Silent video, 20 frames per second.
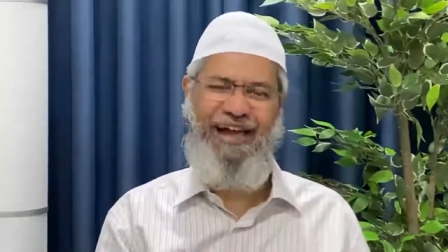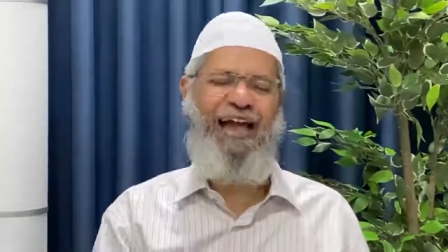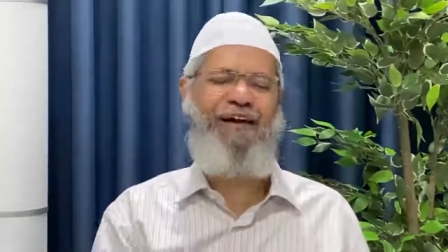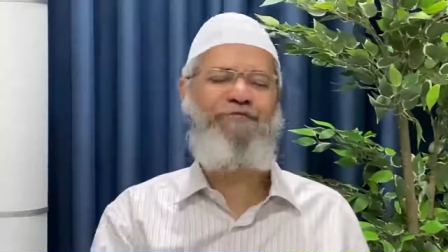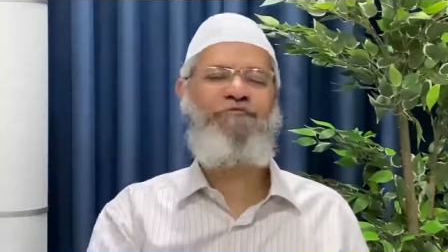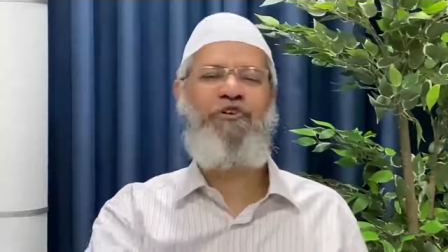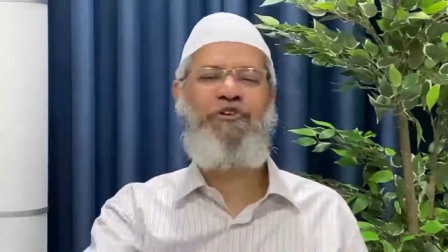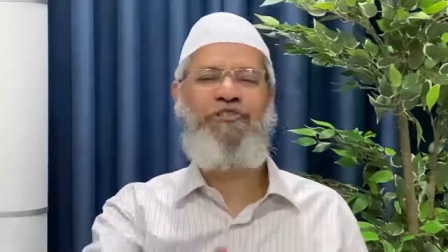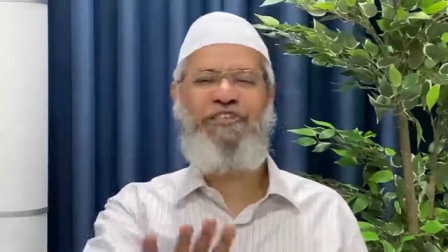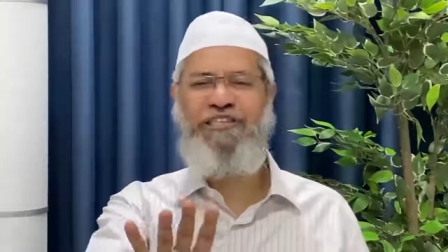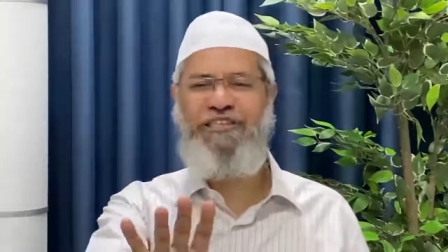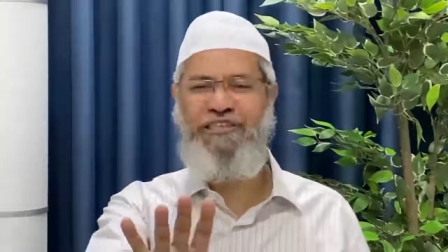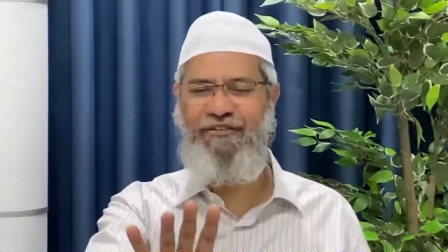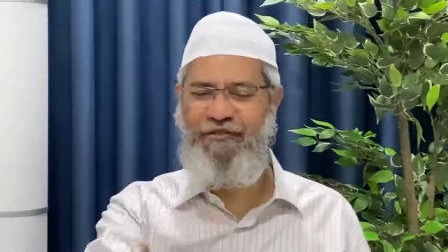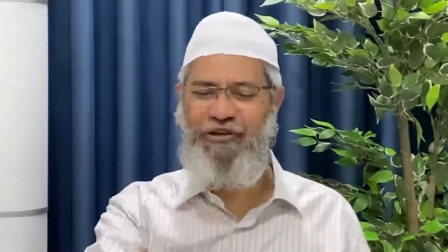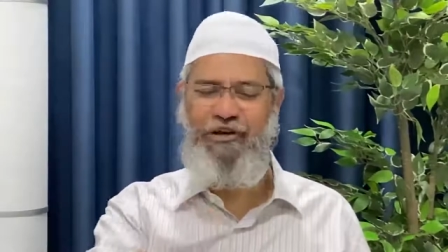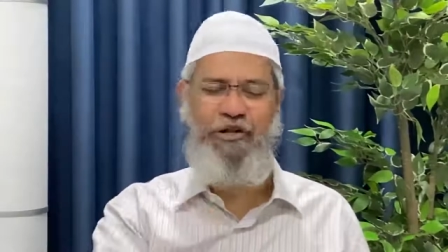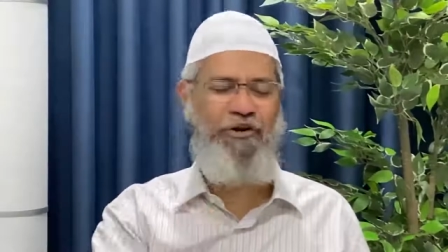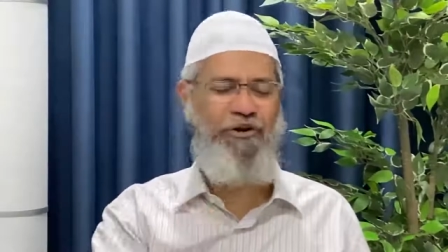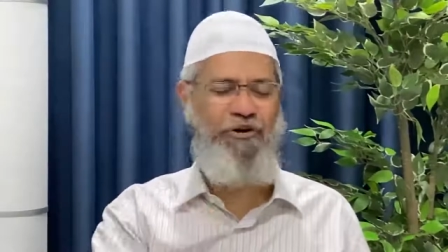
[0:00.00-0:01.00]
I have not seen
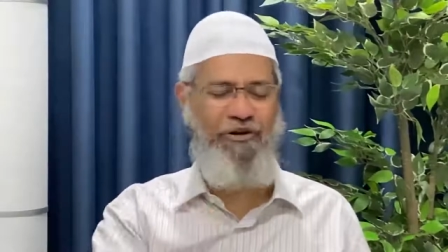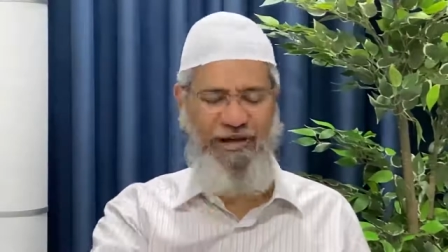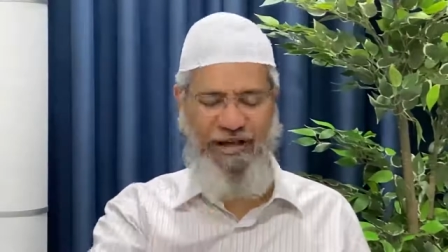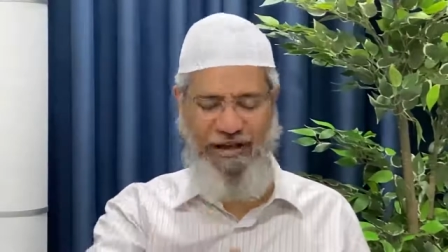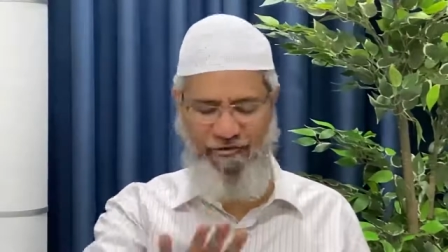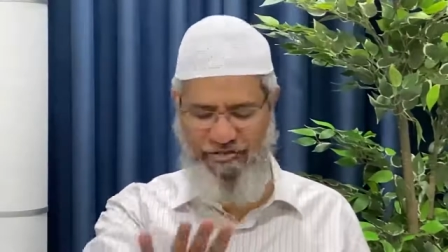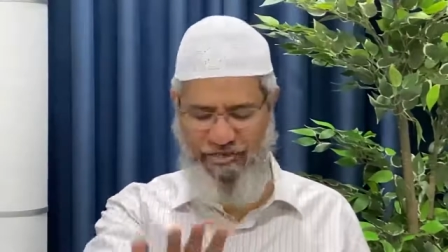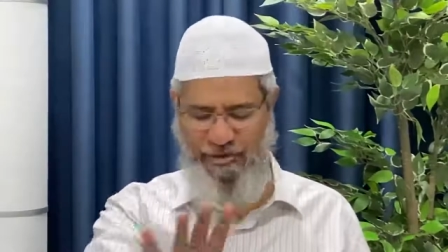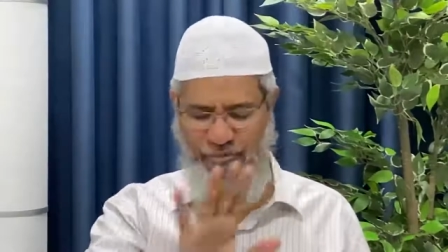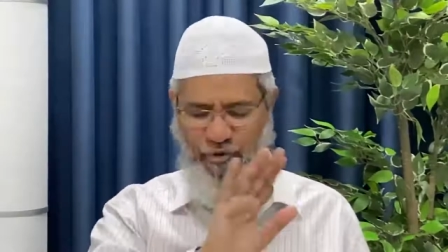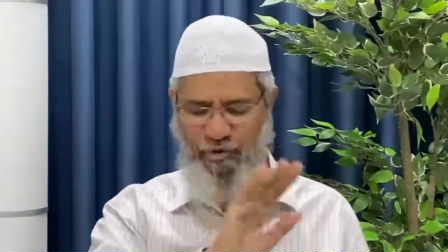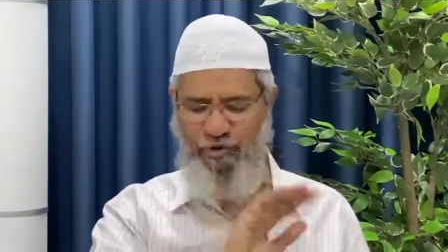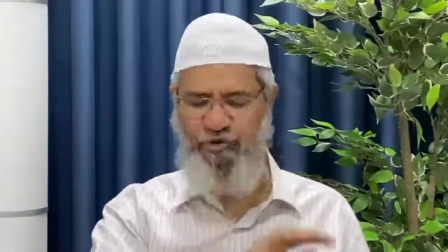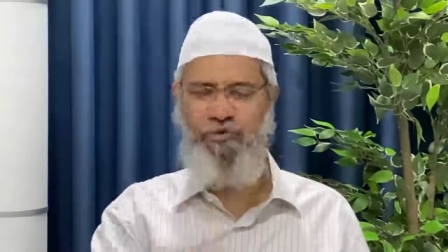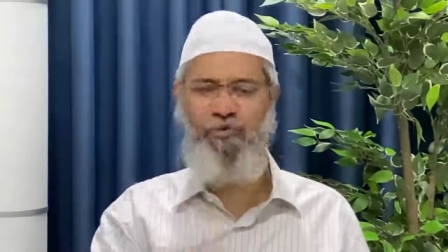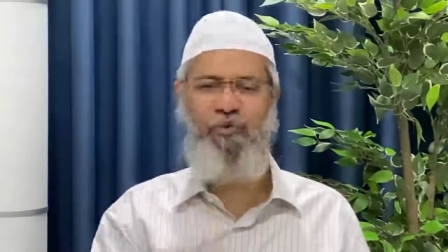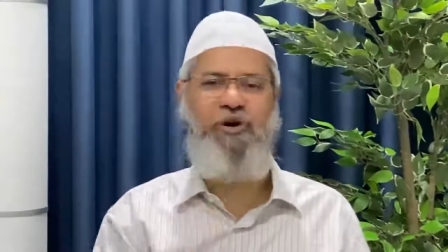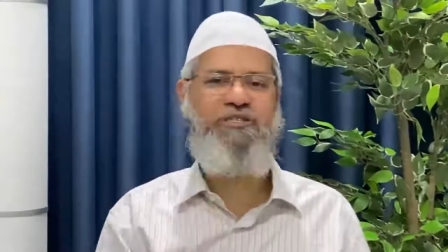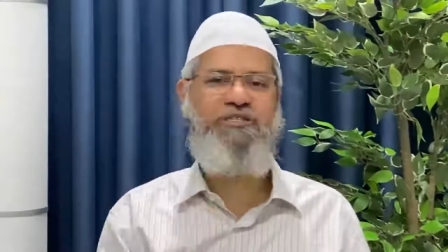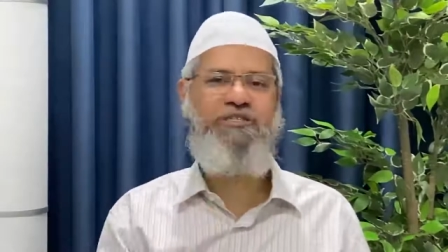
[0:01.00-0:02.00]
the video, I was
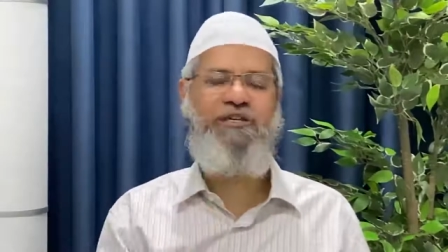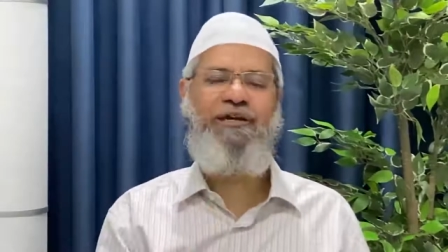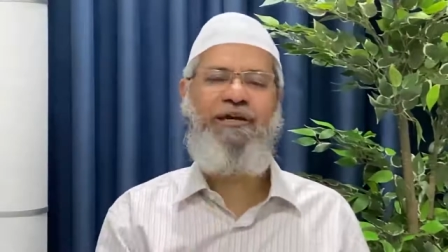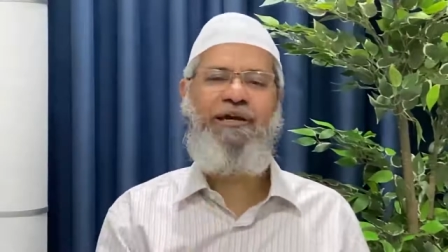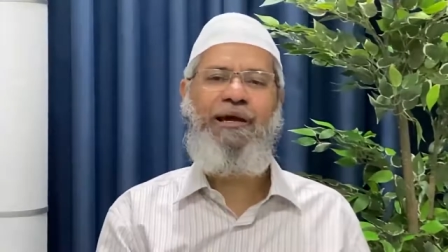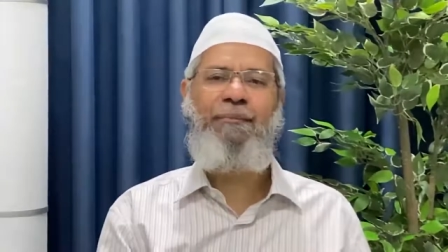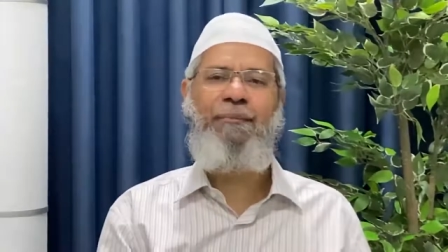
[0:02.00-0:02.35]
supposed to watch,